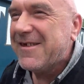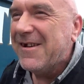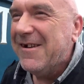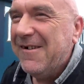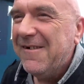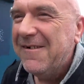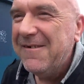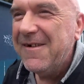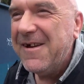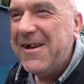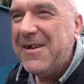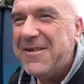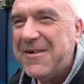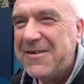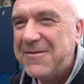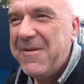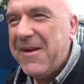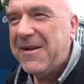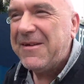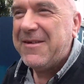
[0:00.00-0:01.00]
so it
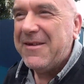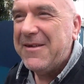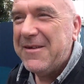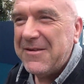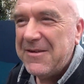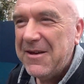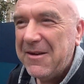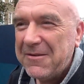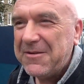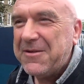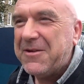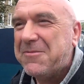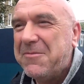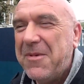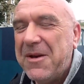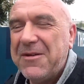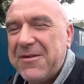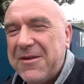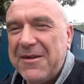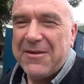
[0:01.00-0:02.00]
just makes it you know it just
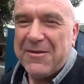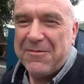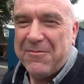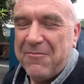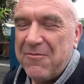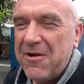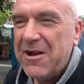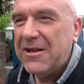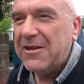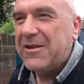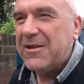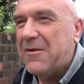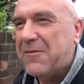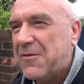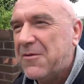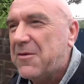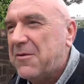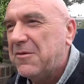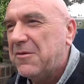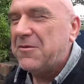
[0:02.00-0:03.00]
makes things really
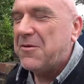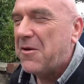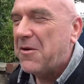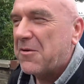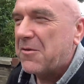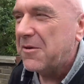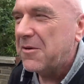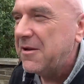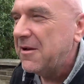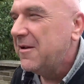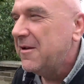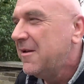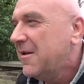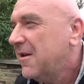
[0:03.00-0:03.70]
difficult and awkward.